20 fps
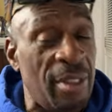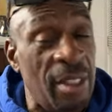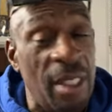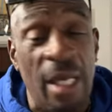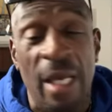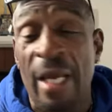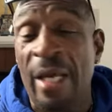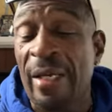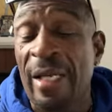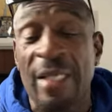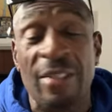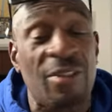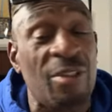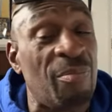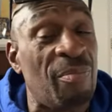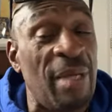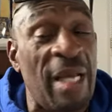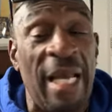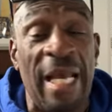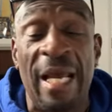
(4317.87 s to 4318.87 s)
Yeah, that's a
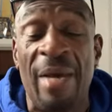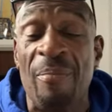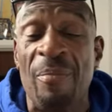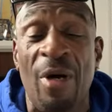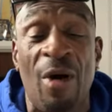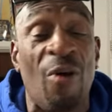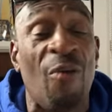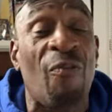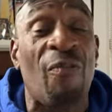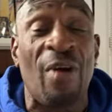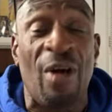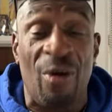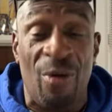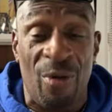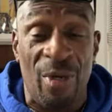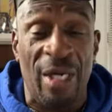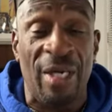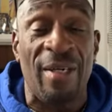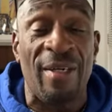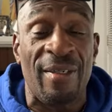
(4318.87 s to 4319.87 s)
bad
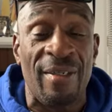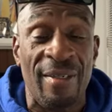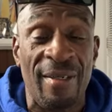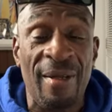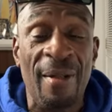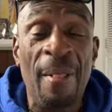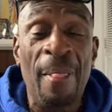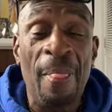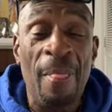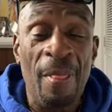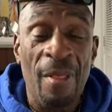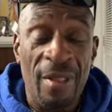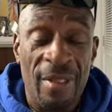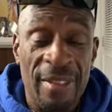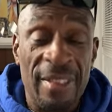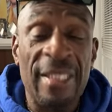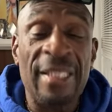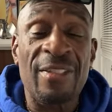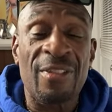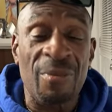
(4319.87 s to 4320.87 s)
mofo, huh?
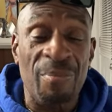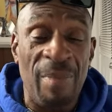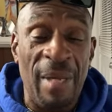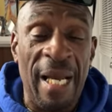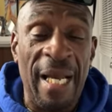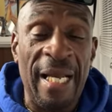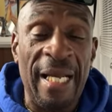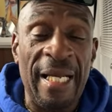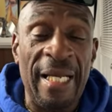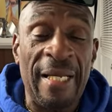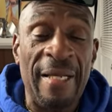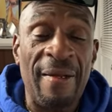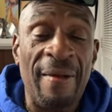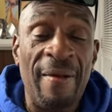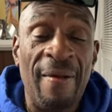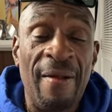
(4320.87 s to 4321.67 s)
That's a bad.